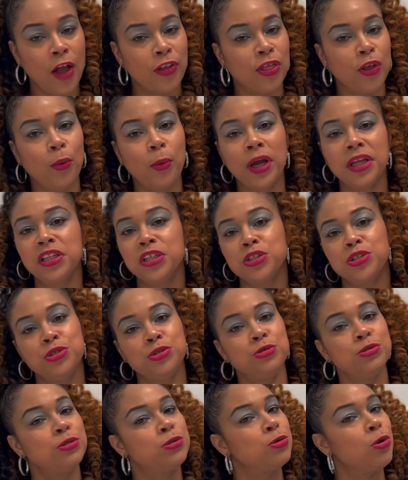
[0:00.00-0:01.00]
the way that
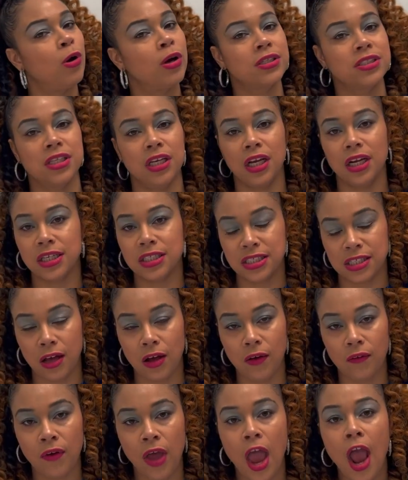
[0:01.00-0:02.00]
you talk to
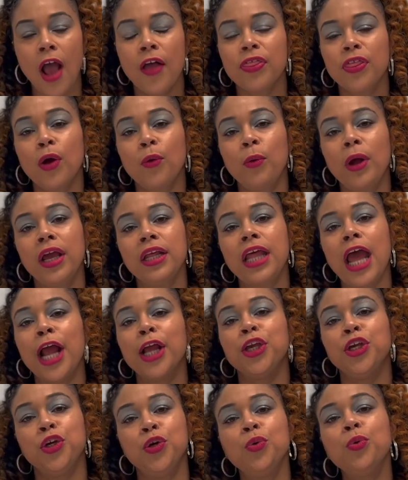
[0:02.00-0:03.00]
yourself, the way that
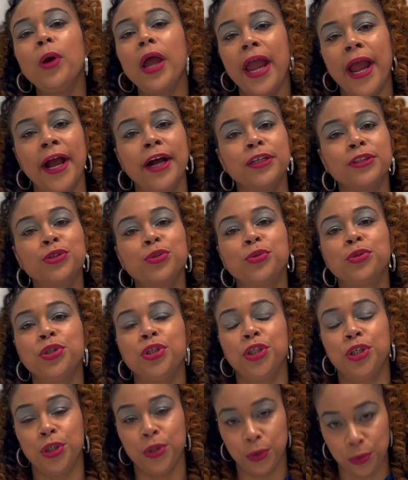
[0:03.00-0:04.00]
you handle
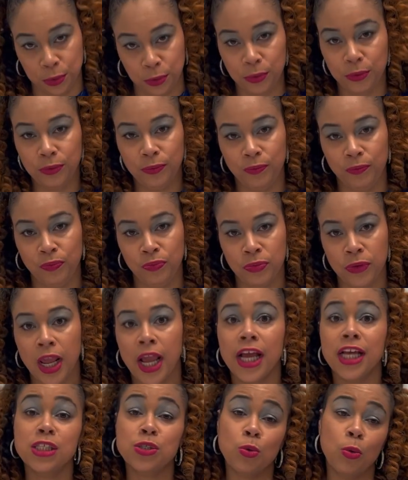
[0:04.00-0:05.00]
you
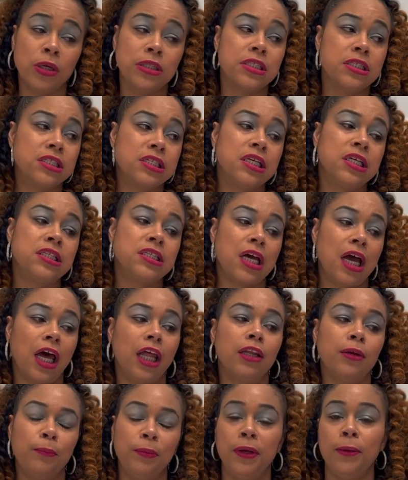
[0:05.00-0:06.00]
is going to teach
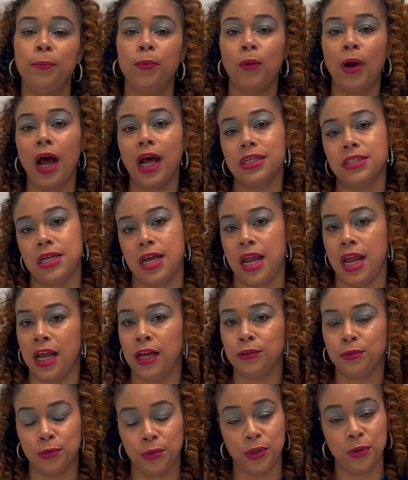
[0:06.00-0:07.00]
other people how to
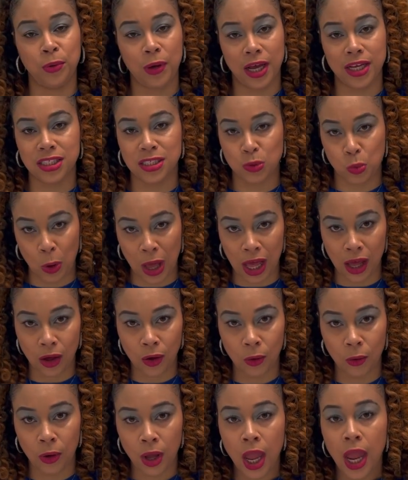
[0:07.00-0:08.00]
handle you as
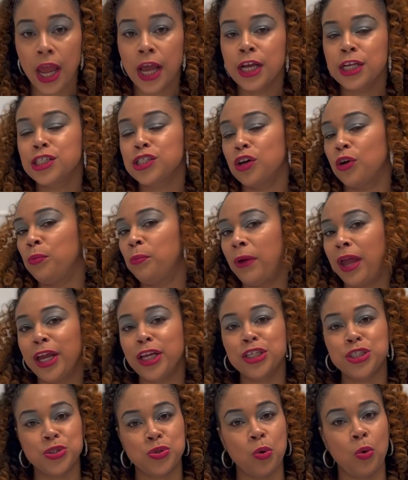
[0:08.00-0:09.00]
well. So make
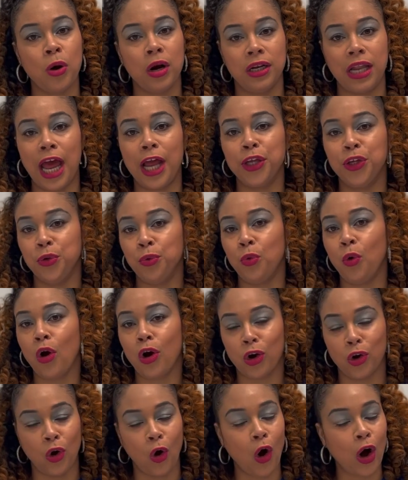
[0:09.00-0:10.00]
sure that you
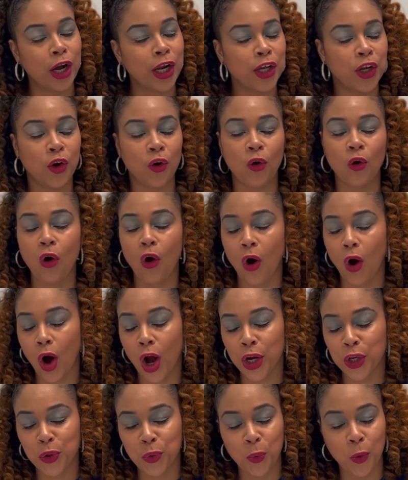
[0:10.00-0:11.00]
are guarding your
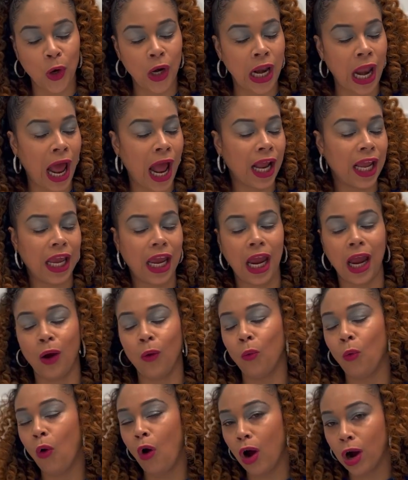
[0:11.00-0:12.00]
heart. You are not
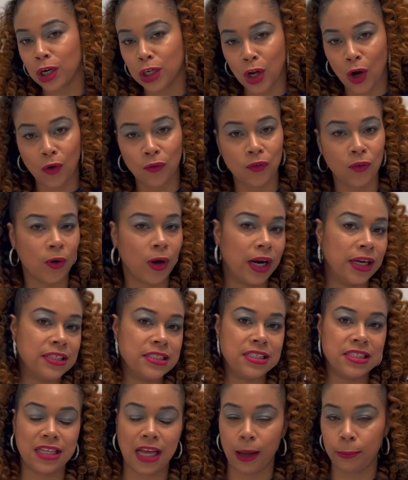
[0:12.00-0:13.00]
getting walked over and
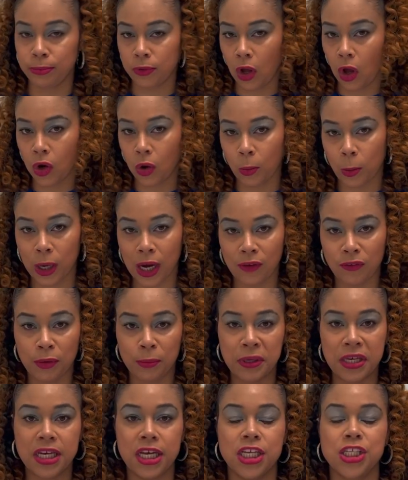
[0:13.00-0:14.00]
stepped on or whatever
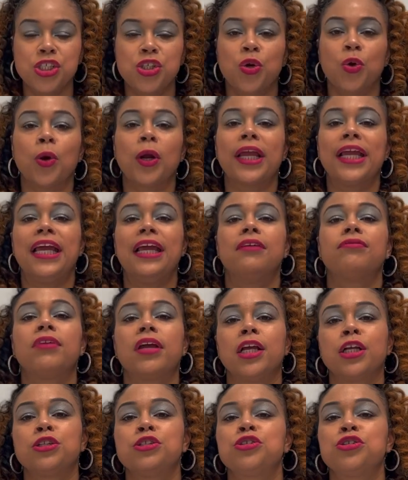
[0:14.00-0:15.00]
because you're
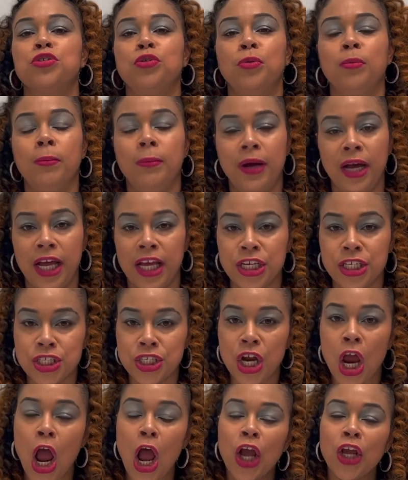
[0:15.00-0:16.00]
giving too much.
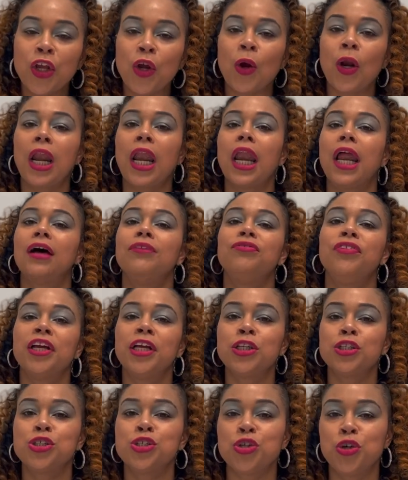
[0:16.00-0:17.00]
You're
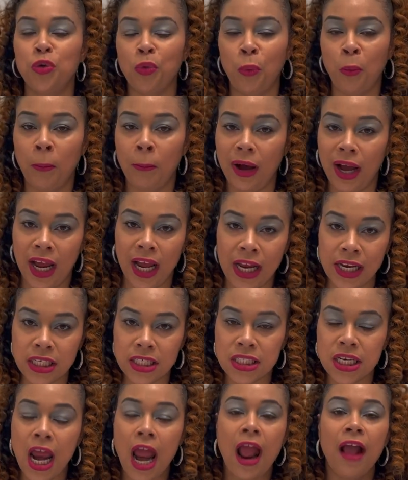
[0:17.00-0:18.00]
loving too
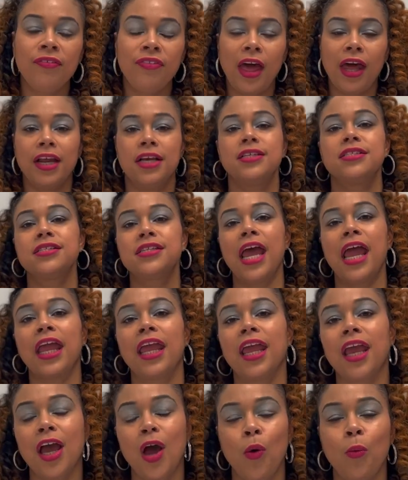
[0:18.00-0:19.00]
much. That is
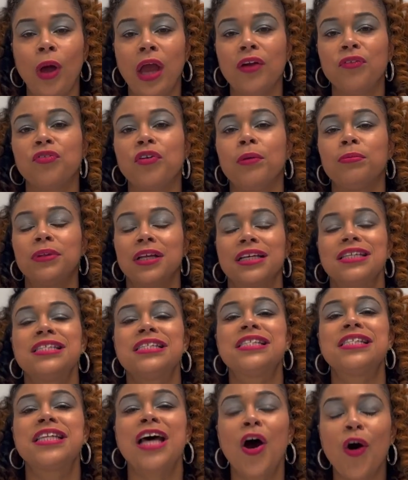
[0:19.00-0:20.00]
taking away from the
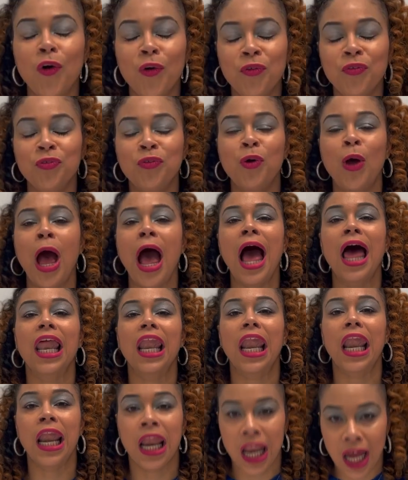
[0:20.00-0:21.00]

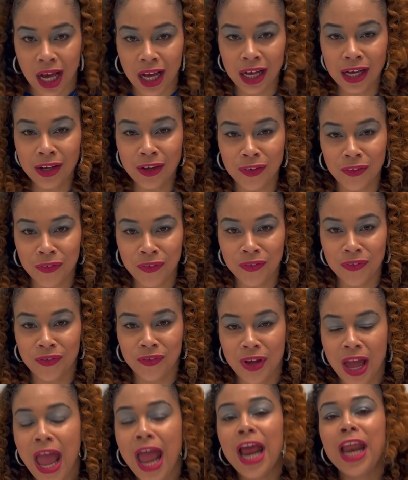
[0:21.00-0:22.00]
self-love
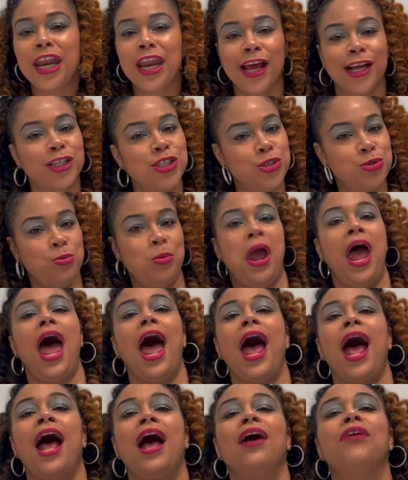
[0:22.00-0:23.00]
that you
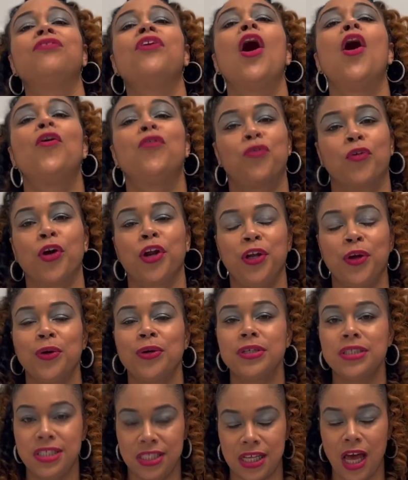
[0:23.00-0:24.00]
have for
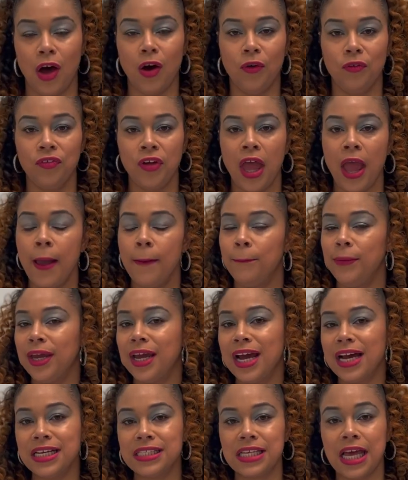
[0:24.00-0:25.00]
yourself.
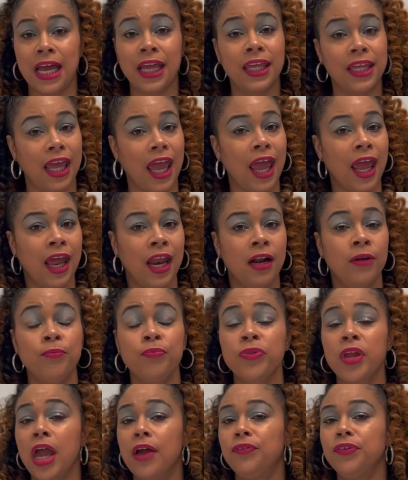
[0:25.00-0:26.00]
Because again,
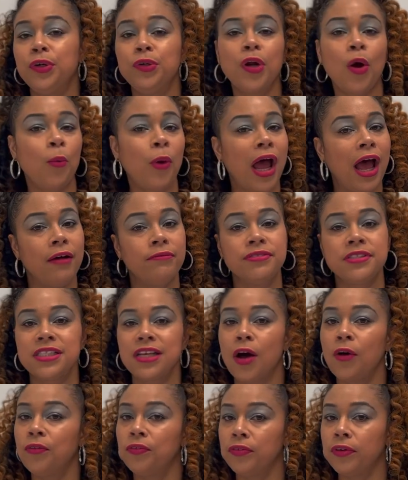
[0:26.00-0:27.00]
if you don't have
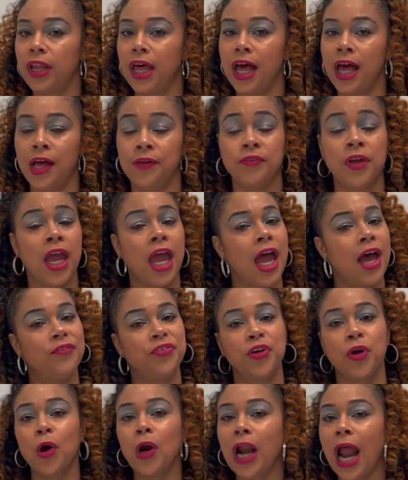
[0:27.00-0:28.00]
self-love, if
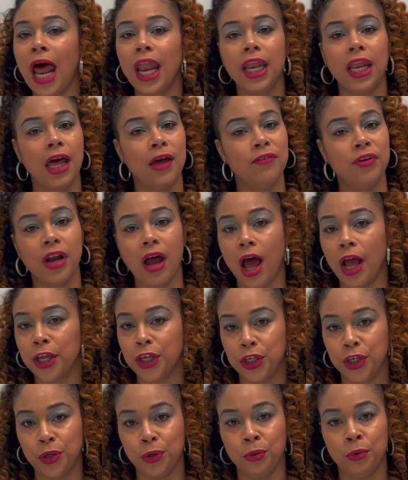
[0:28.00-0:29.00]
you're not loving on
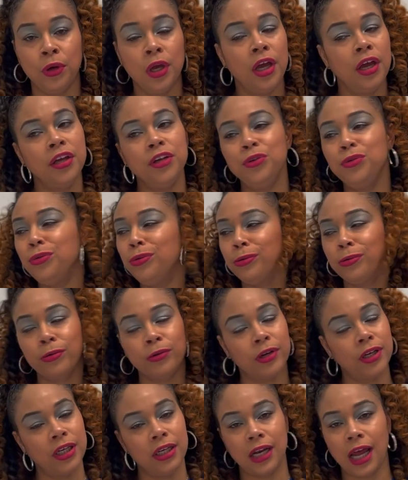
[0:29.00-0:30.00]
you, you're
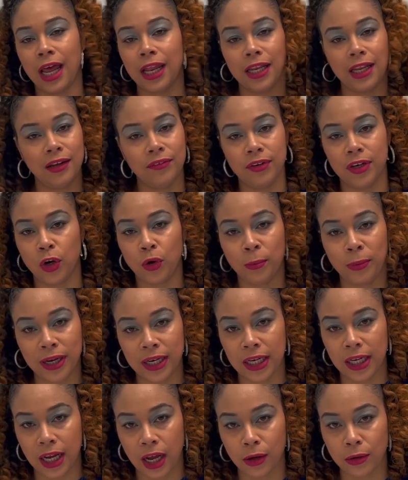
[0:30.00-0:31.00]
really not loving
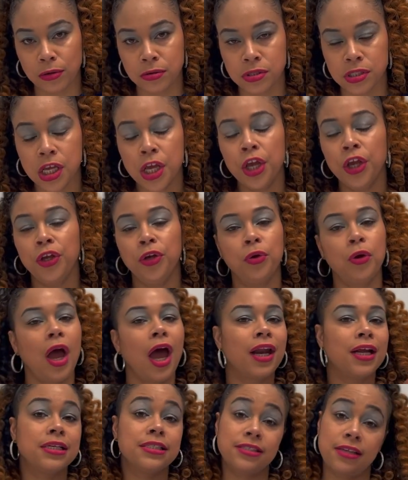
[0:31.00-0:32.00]
nobody else. You kind of